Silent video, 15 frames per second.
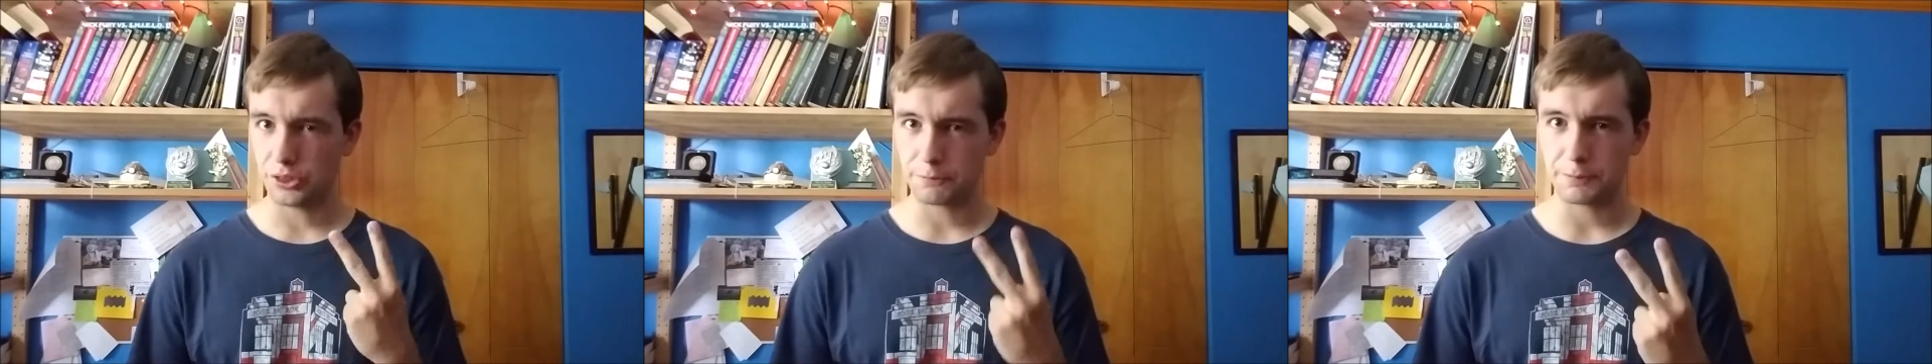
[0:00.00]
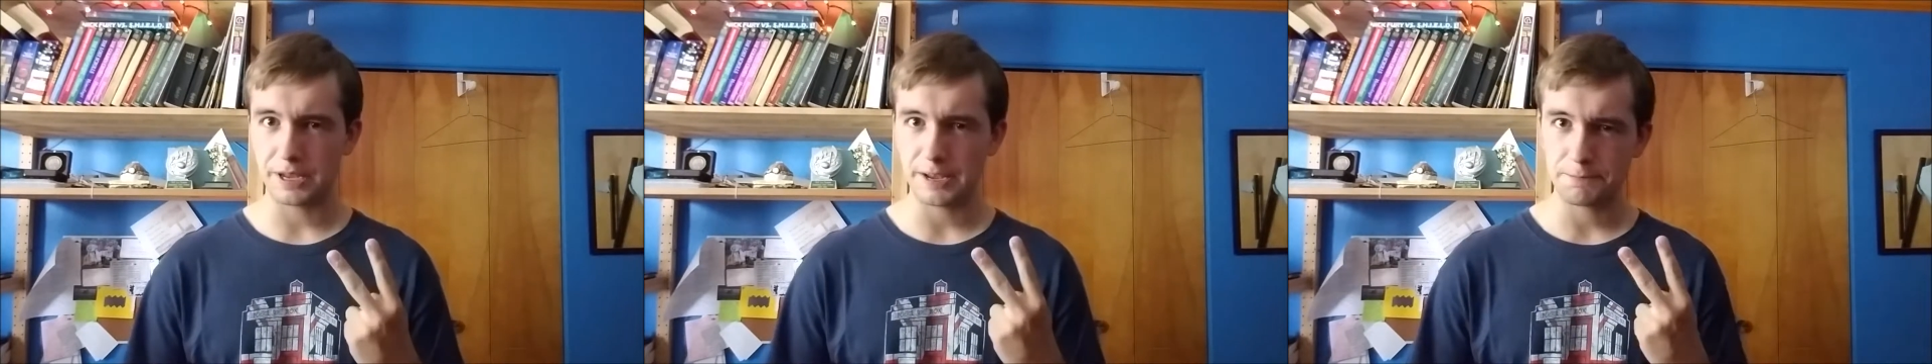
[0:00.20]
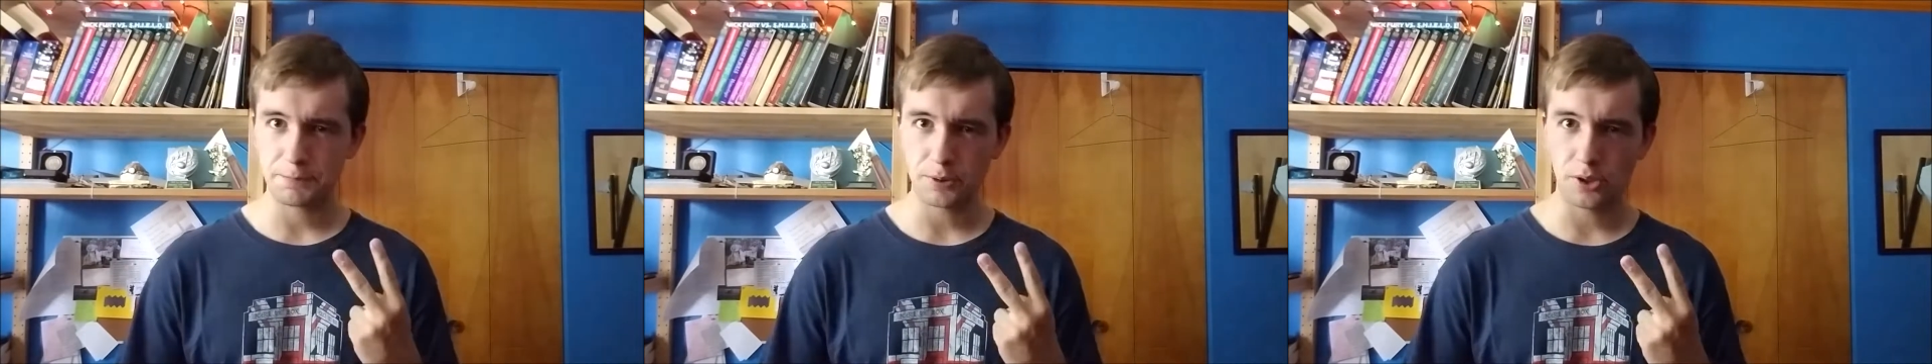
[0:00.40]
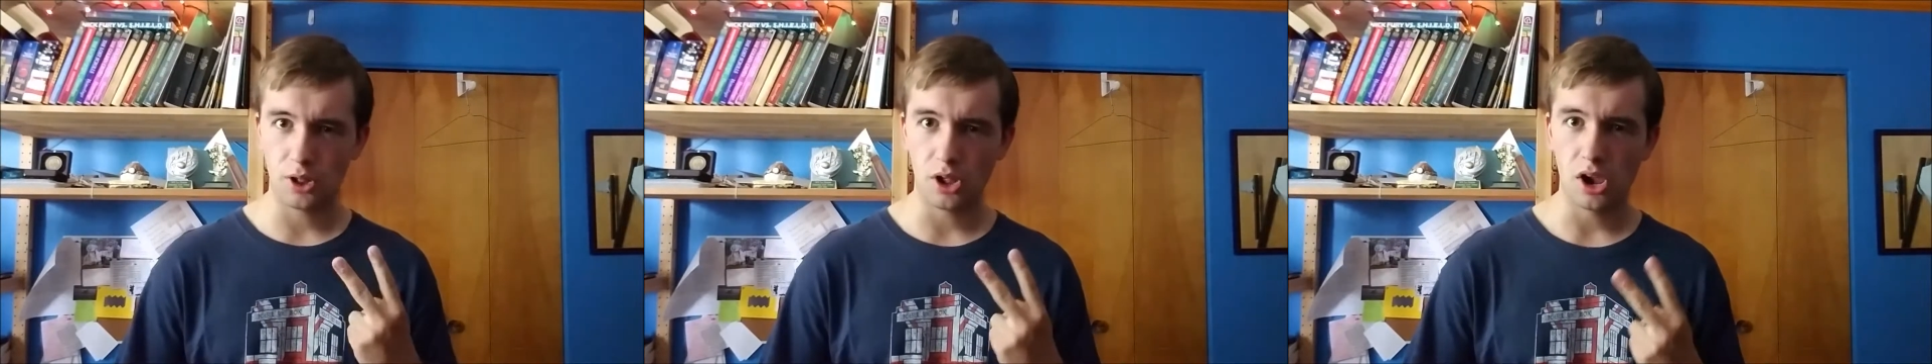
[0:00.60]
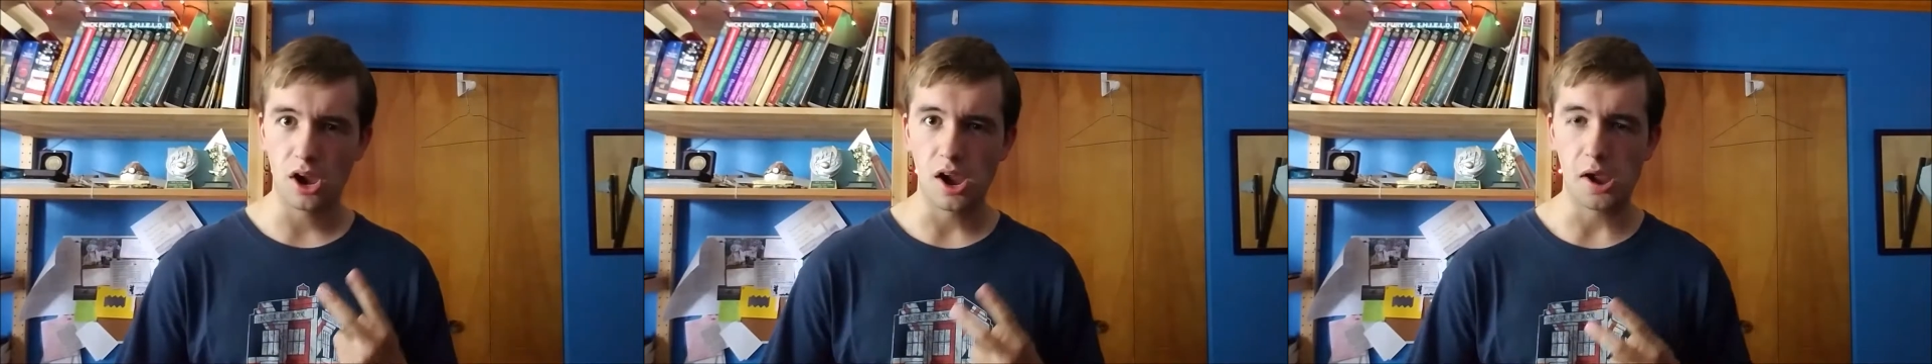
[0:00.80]

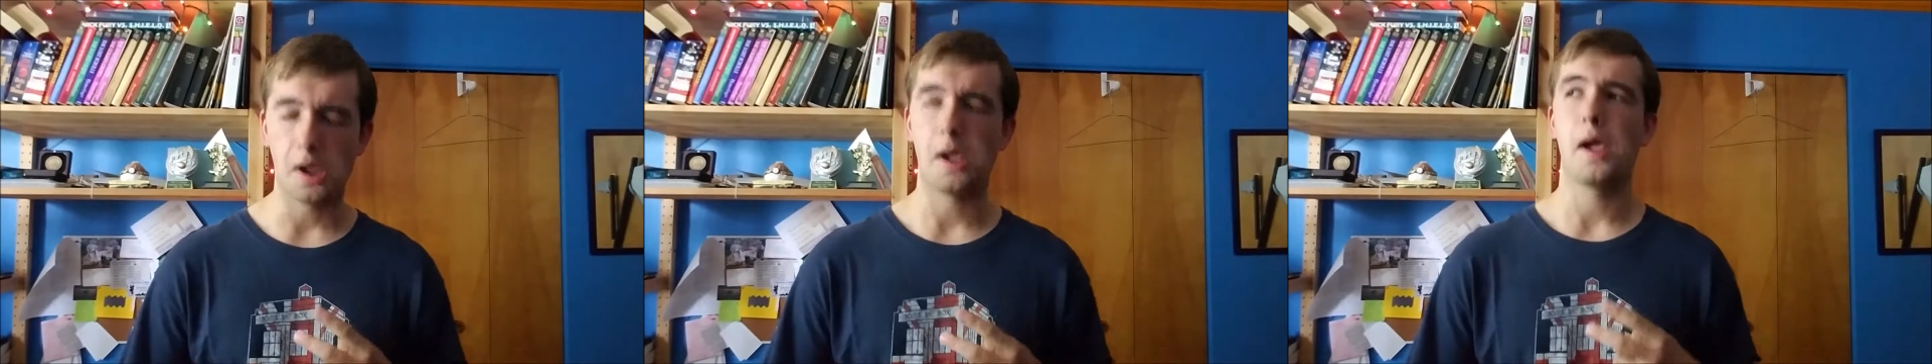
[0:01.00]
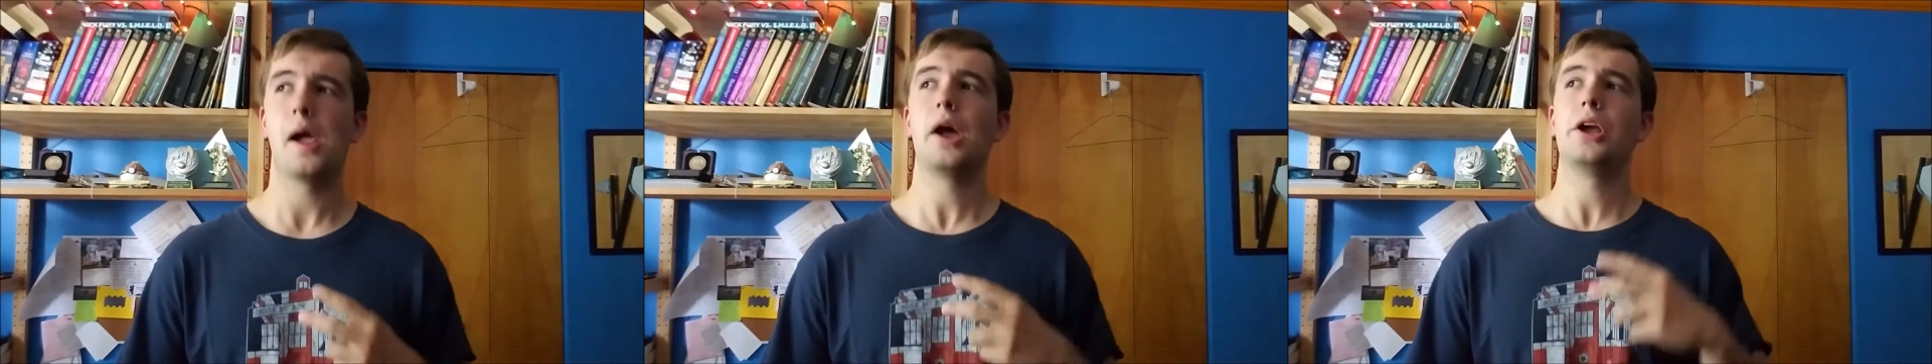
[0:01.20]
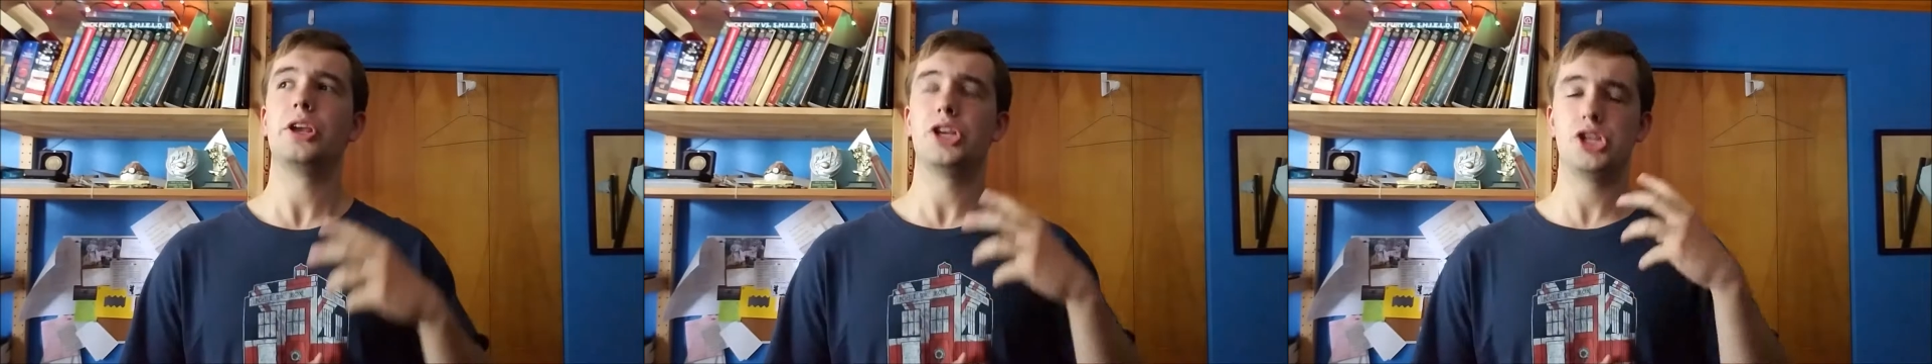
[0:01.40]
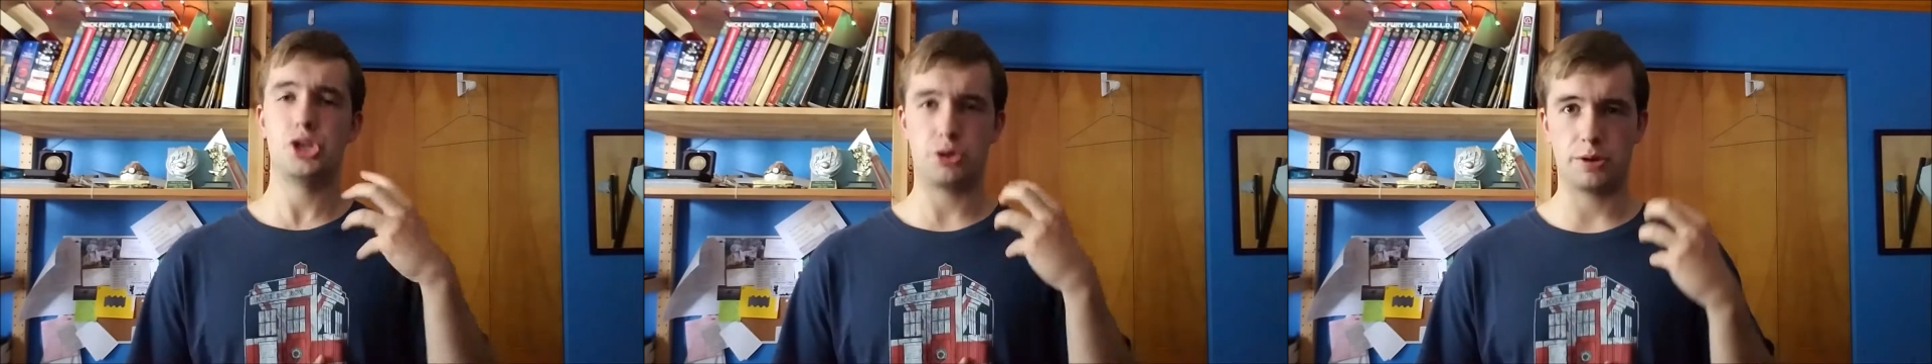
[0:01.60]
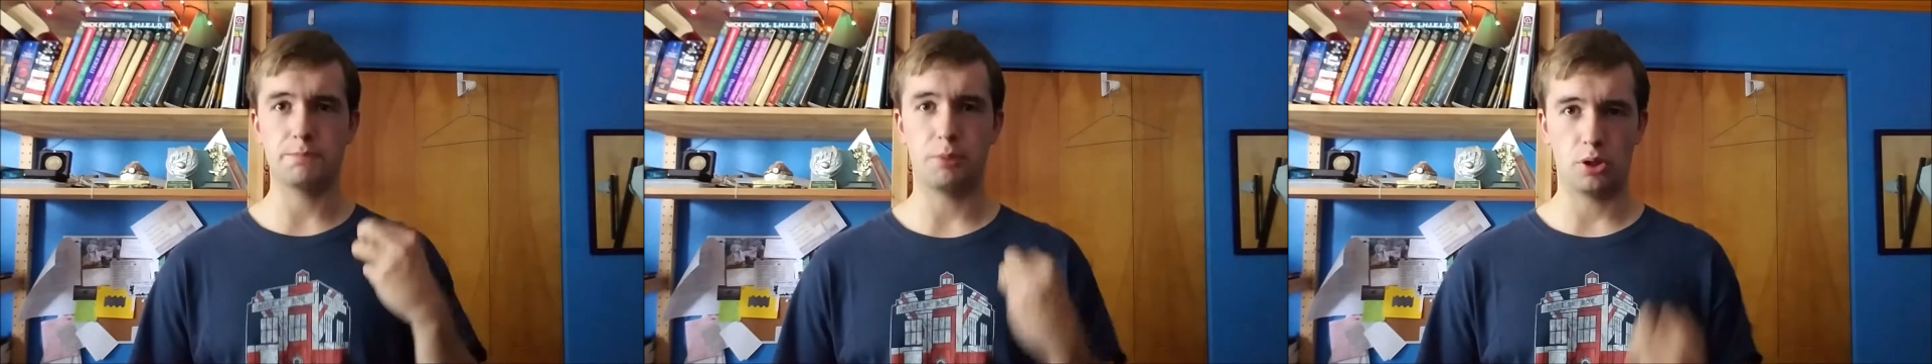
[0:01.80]
people, you
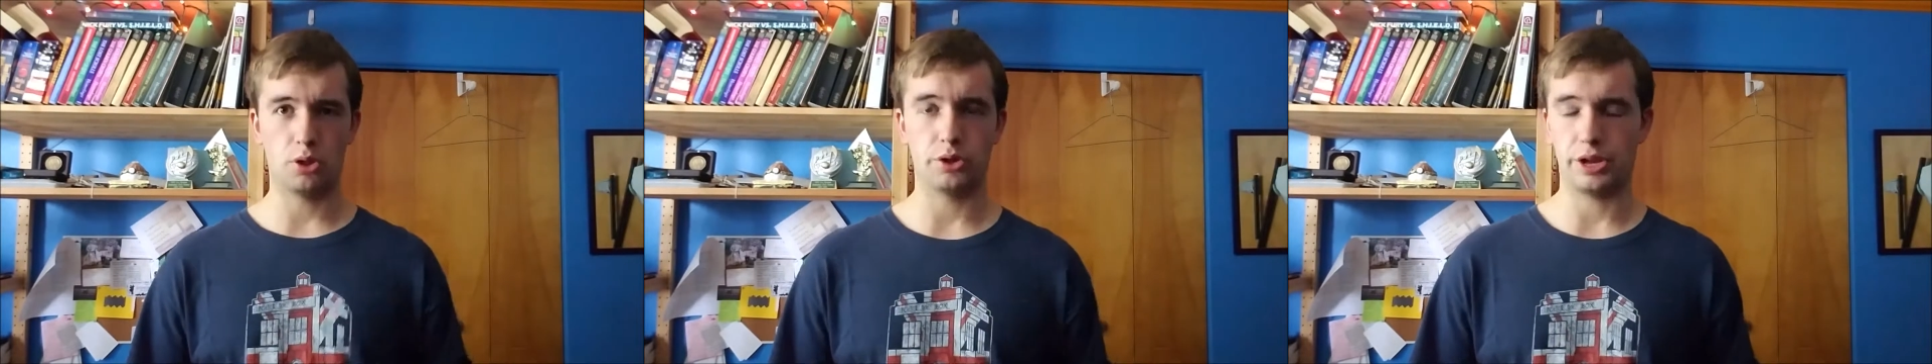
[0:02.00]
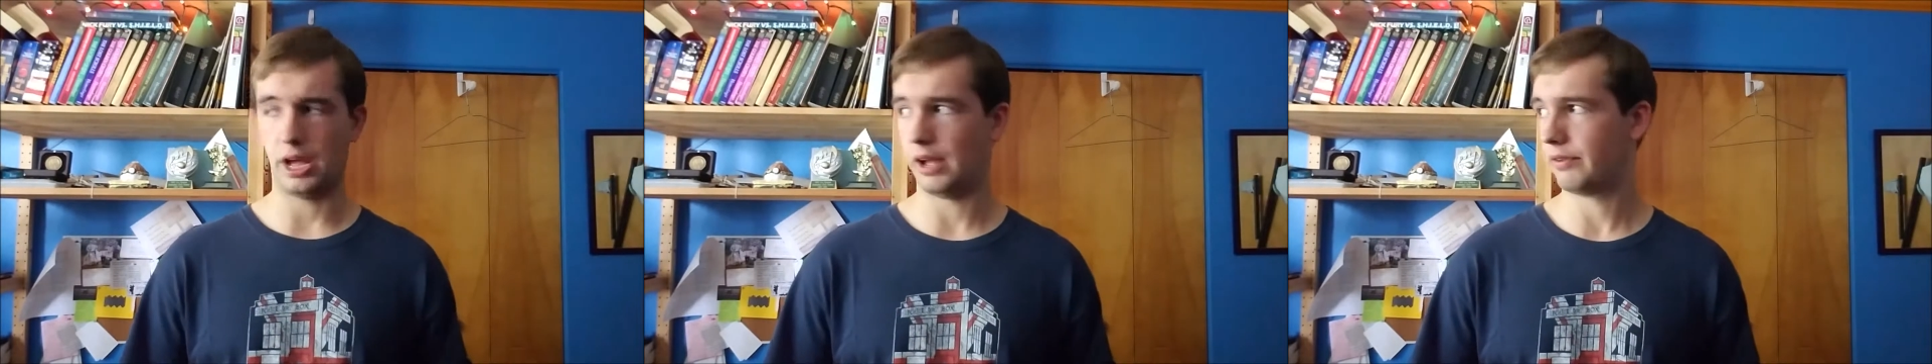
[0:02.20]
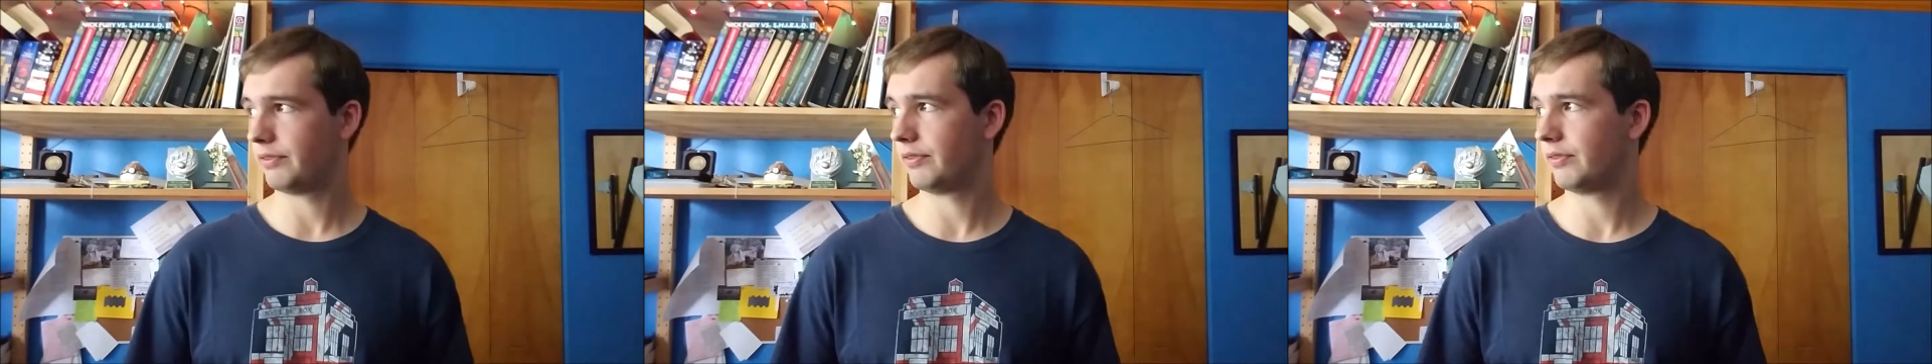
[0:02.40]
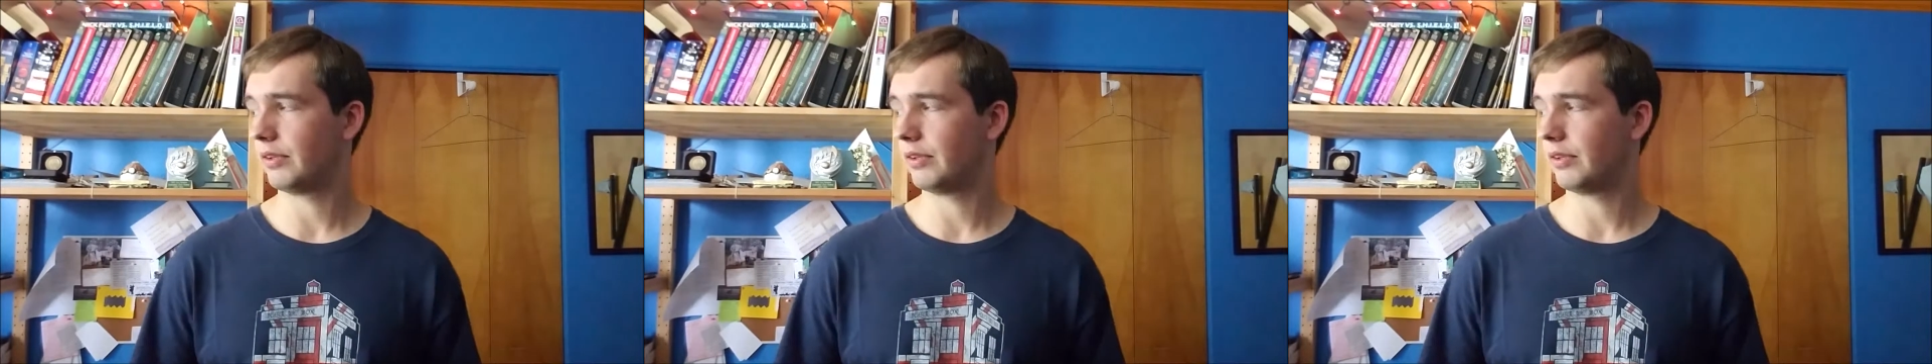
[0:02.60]
can pull it off.